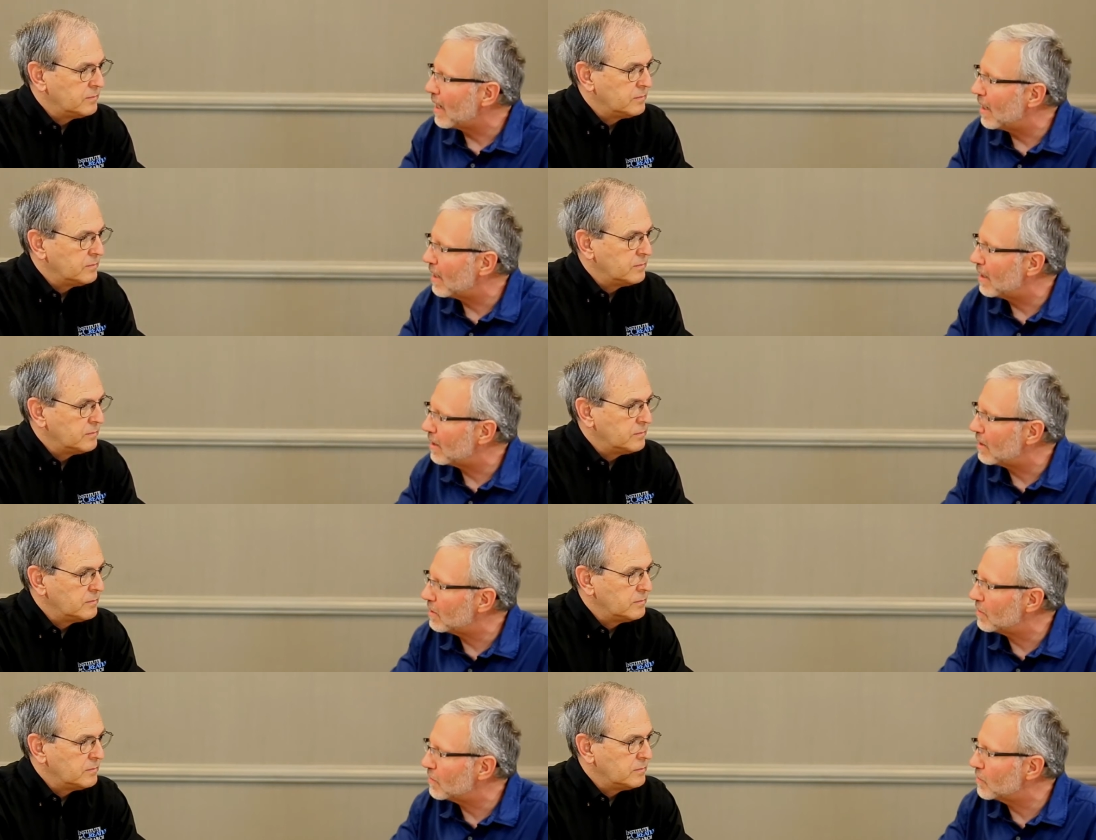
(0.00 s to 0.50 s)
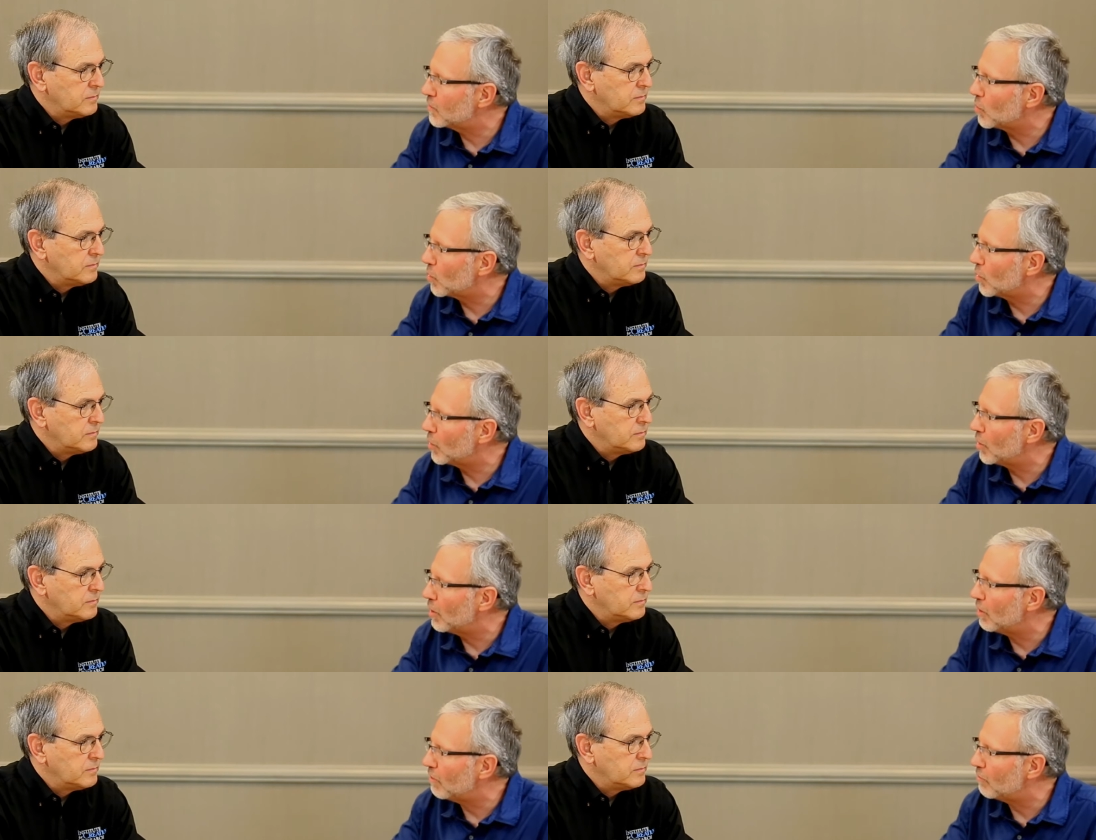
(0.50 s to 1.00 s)
Speaker 1: uh,
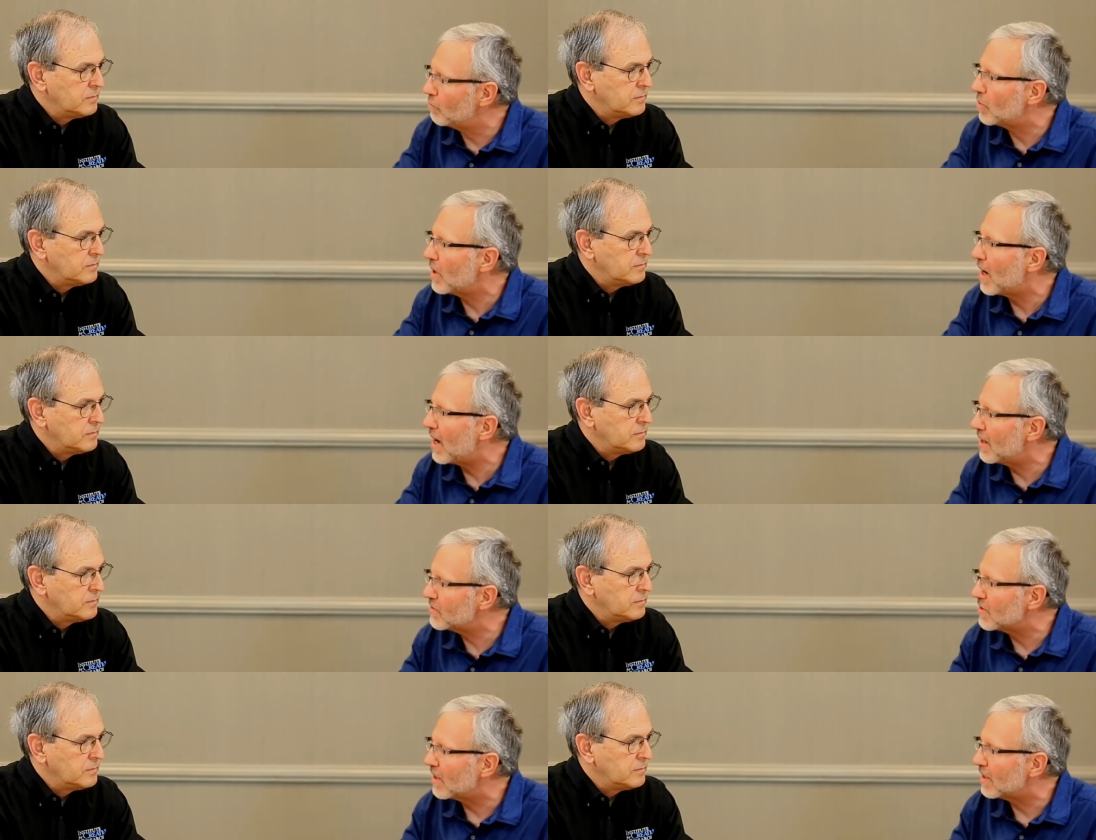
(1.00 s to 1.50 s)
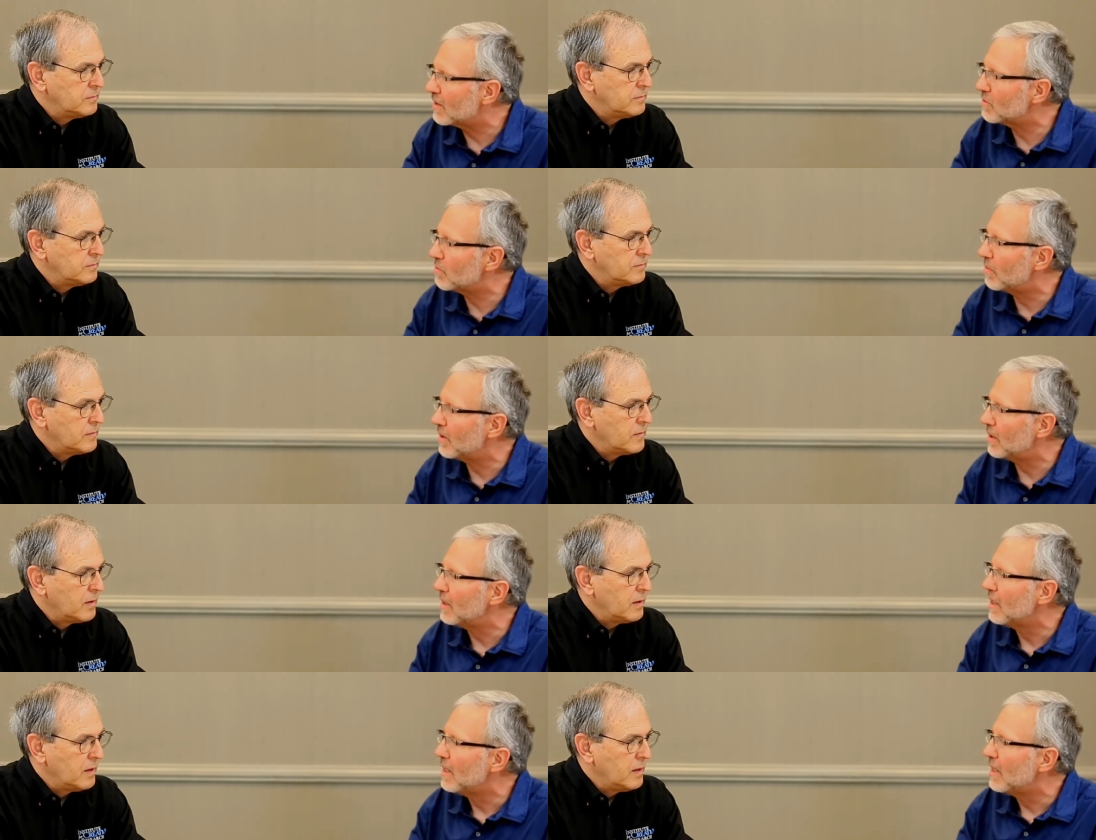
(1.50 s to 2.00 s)
sort of process,
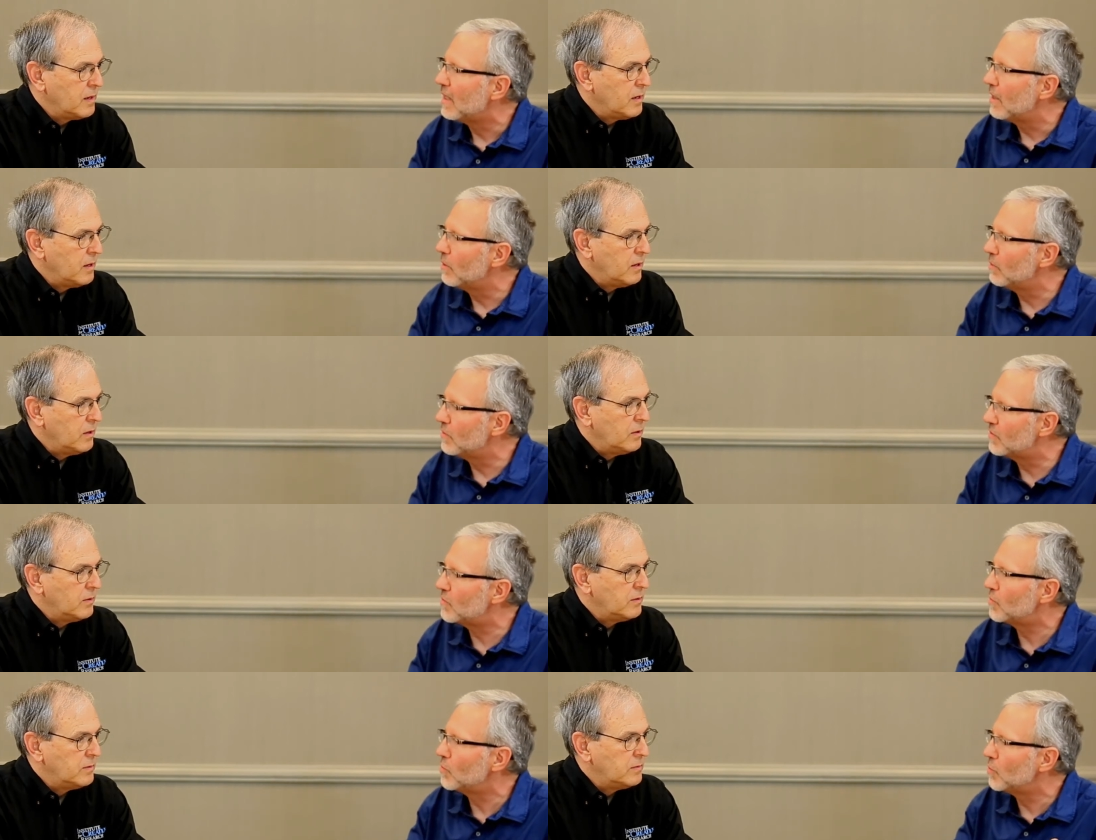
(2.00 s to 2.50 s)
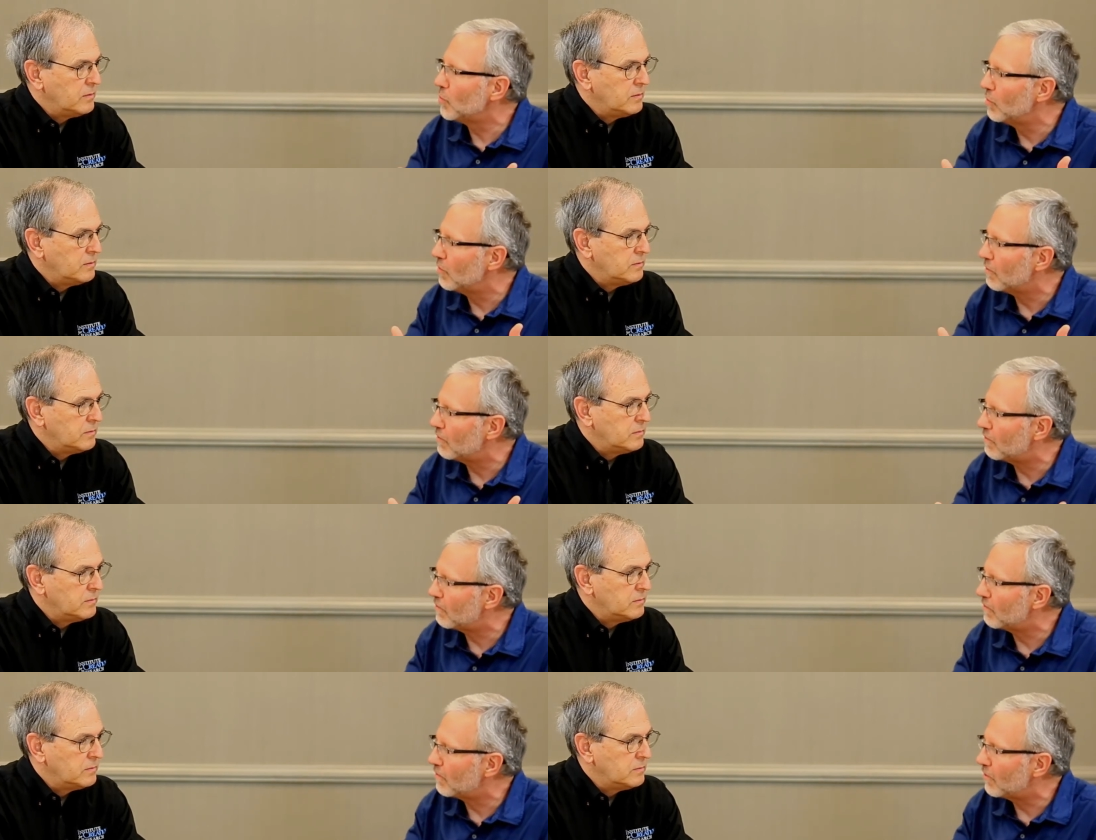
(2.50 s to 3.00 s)
but it was through
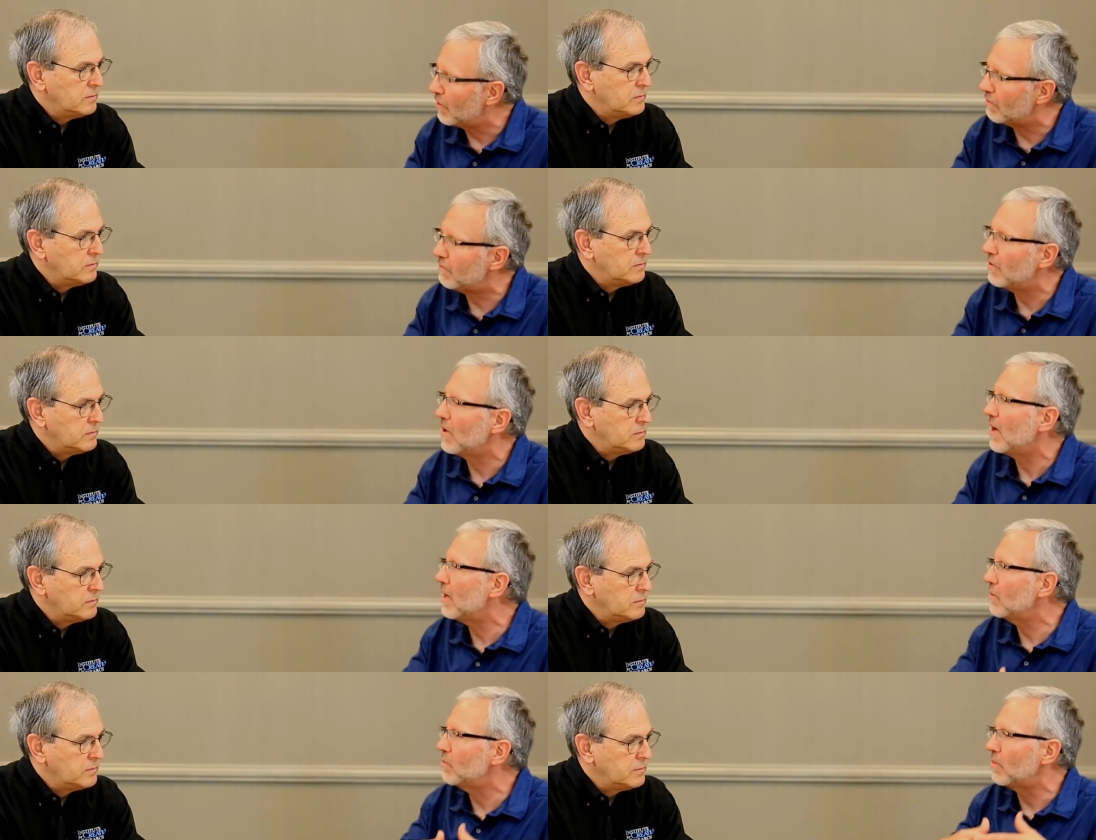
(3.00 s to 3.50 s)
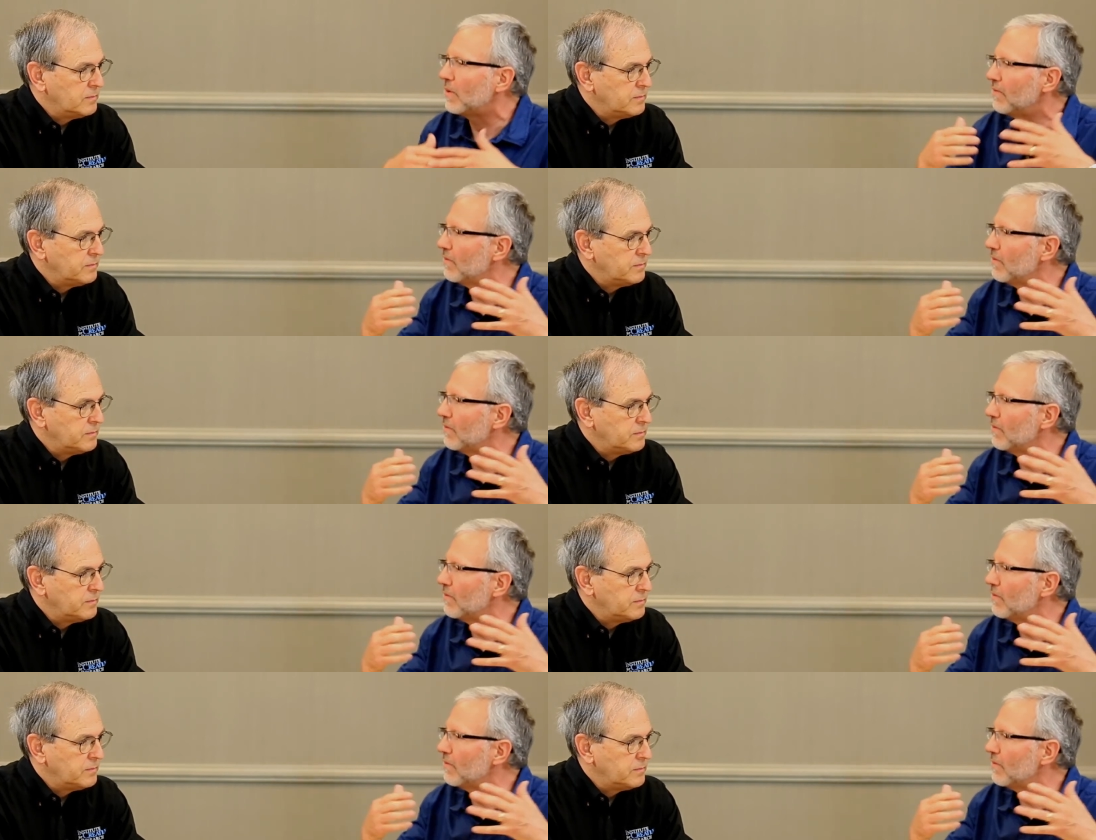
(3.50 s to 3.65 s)
the, the flood.